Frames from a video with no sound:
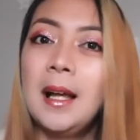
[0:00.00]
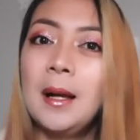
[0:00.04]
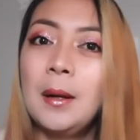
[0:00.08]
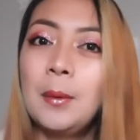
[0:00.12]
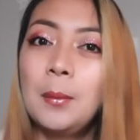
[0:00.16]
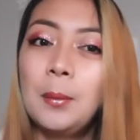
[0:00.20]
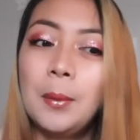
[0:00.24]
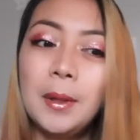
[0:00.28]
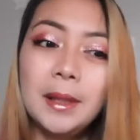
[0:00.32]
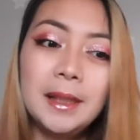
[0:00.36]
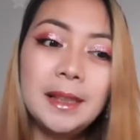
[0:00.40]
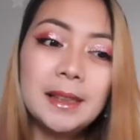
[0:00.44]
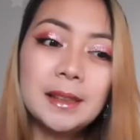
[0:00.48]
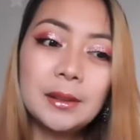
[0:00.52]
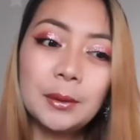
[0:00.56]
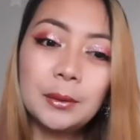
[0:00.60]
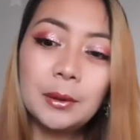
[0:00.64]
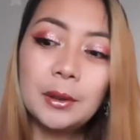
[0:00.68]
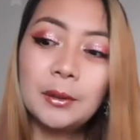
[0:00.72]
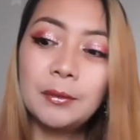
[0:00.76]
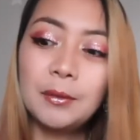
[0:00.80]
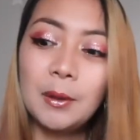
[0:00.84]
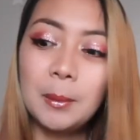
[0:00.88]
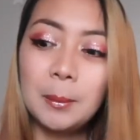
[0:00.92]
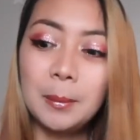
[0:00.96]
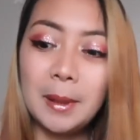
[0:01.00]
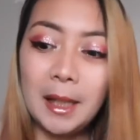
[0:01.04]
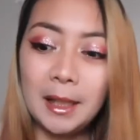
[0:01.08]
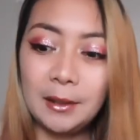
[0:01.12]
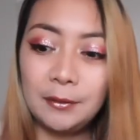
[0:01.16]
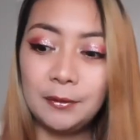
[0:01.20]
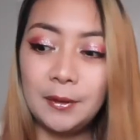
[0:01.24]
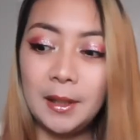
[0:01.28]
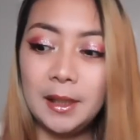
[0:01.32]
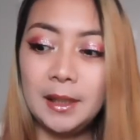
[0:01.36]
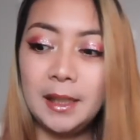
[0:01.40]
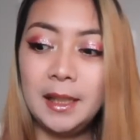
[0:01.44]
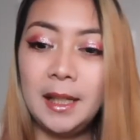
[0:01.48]
One is ordered from Black
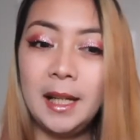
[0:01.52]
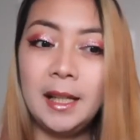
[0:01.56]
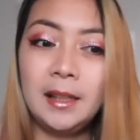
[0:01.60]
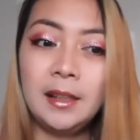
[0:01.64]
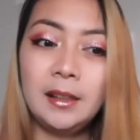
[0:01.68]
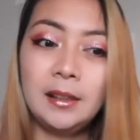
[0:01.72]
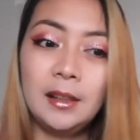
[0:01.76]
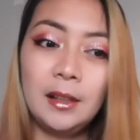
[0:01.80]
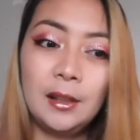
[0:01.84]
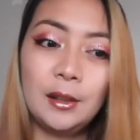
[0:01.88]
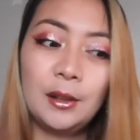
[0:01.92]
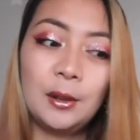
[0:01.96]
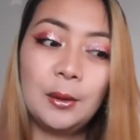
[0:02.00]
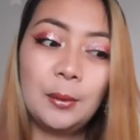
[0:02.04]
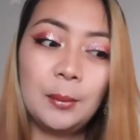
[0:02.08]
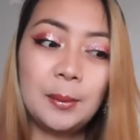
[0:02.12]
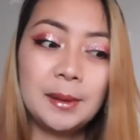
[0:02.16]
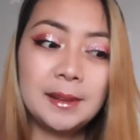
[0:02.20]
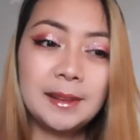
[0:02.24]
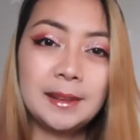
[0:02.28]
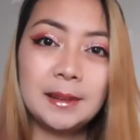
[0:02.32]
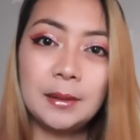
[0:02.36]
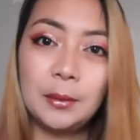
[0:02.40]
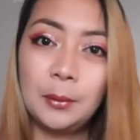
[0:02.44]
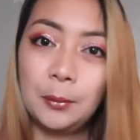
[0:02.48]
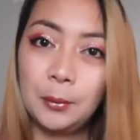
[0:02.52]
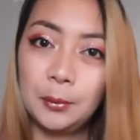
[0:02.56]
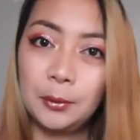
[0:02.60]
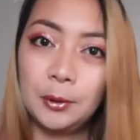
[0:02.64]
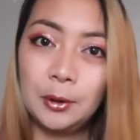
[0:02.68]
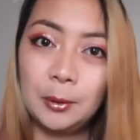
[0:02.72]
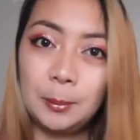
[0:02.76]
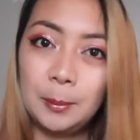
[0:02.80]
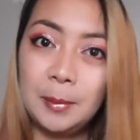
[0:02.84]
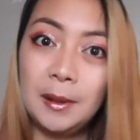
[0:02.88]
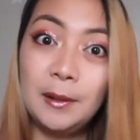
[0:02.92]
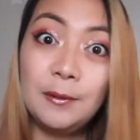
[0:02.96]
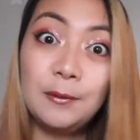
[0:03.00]
Friday and another was
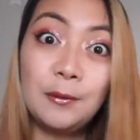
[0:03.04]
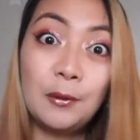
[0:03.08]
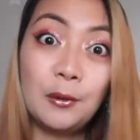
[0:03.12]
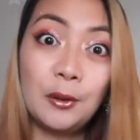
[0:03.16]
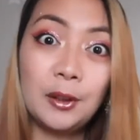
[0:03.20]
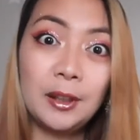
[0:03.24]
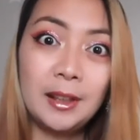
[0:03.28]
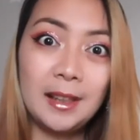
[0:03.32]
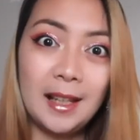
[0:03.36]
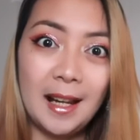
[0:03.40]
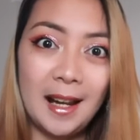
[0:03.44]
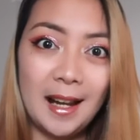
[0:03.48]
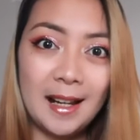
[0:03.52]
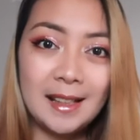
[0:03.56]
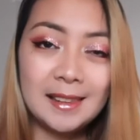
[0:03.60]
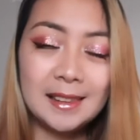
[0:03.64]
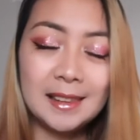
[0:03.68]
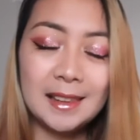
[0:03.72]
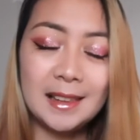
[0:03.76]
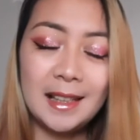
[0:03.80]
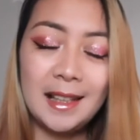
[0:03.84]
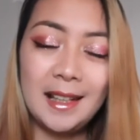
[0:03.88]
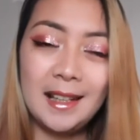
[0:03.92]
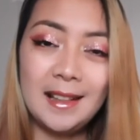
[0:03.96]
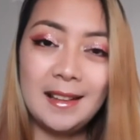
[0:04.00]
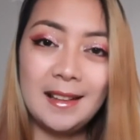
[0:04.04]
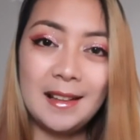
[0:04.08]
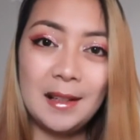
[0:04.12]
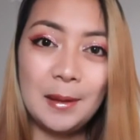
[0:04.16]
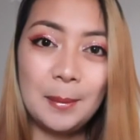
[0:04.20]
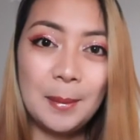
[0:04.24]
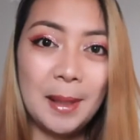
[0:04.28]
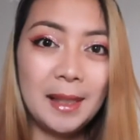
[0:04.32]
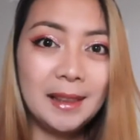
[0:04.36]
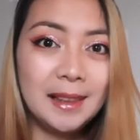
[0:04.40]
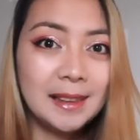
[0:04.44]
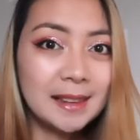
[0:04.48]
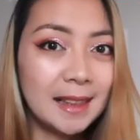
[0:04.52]
ordered before that, and
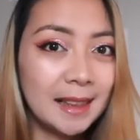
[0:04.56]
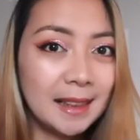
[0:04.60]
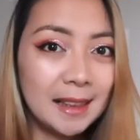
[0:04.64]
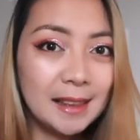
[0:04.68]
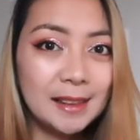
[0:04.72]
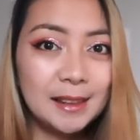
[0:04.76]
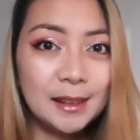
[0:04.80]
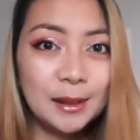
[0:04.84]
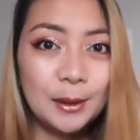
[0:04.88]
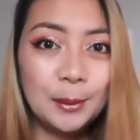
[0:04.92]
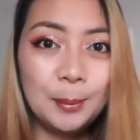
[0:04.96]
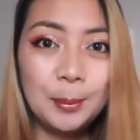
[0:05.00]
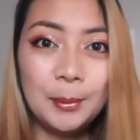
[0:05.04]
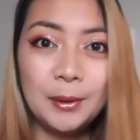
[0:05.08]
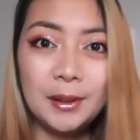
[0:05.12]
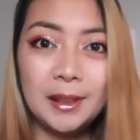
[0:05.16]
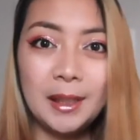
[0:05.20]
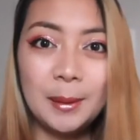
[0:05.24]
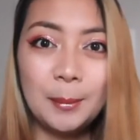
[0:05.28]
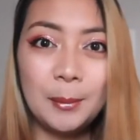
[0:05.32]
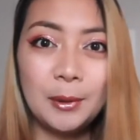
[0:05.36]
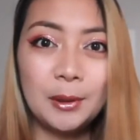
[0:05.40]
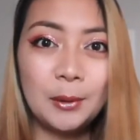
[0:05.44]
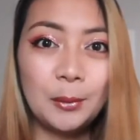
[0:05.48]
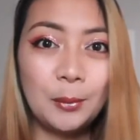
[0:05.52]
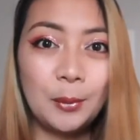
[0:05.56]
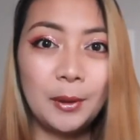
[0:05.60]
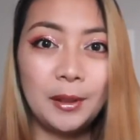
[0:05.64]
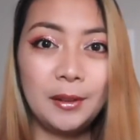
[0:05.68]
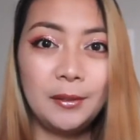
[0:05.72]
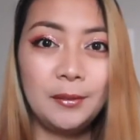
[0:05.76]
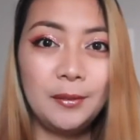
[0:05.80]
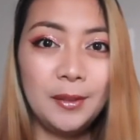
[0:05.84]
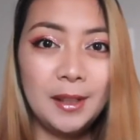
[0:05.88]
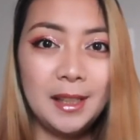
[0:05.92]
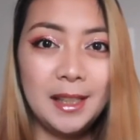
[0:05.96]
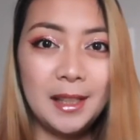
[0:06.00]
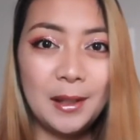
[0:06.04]
I decided to put them on one
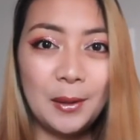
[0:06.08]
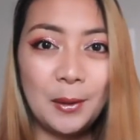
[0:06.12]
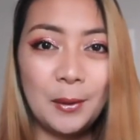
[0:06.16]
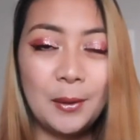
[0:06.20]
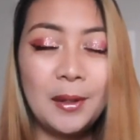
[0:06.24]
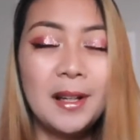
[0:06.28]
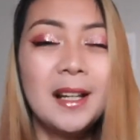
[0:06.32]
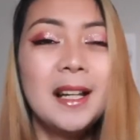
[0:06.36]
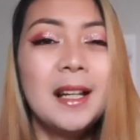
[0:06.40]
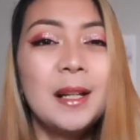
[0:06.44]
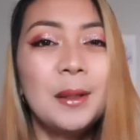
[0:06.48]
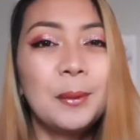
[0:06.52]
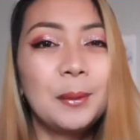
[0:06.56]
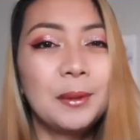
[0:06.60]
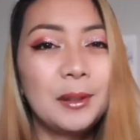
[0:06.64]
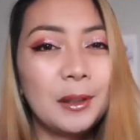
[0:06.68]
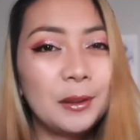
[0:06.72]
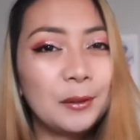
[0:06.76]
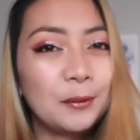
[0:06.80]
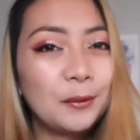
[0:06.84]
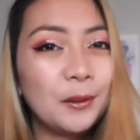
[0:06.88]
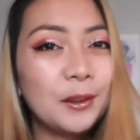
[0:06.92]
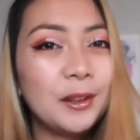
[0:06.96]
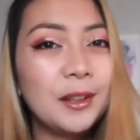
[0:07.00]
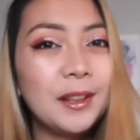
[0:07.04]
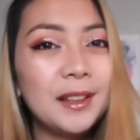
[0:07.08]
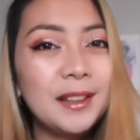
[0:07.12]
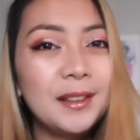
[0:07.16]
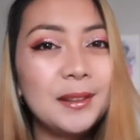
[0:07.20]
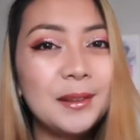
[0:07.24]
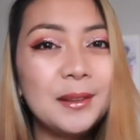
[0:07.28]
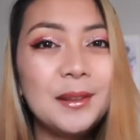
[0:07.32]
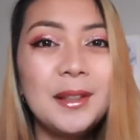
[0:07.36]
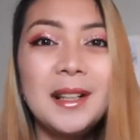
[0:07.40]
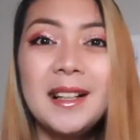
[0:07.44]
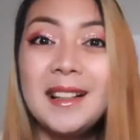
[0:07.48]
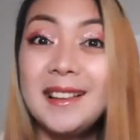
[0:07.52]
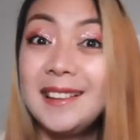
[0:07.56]
video. Without further
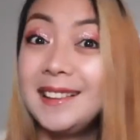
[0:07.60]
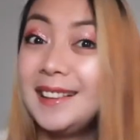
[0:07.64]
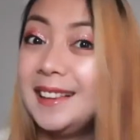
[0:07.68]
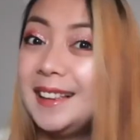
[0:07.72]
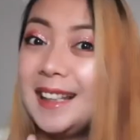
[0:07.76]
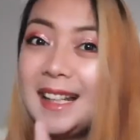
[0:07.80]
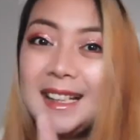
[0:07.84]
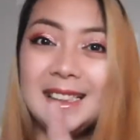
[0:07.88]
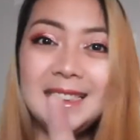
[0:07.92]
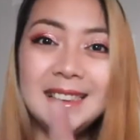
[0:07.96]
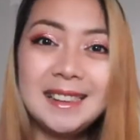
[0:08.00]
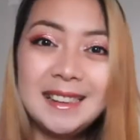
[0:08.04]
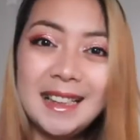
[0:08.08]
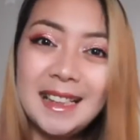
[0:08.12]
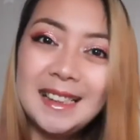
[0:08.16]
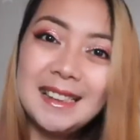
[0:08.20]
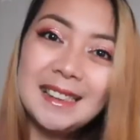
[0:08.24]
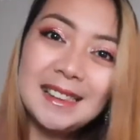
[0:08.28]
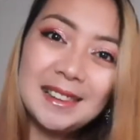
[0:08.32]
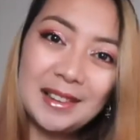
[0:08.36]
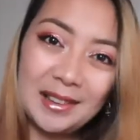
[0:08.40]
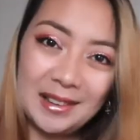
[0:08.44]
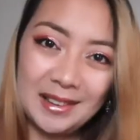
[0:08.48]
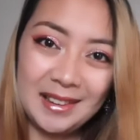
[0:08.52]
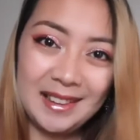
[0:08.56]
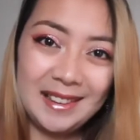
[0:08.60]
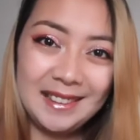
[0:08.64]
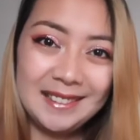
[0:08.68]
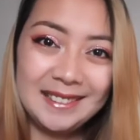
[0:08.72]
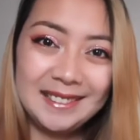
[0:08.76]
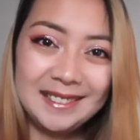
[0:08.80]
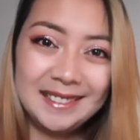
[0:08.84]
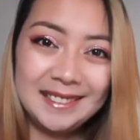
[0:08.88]
ado, let's get started.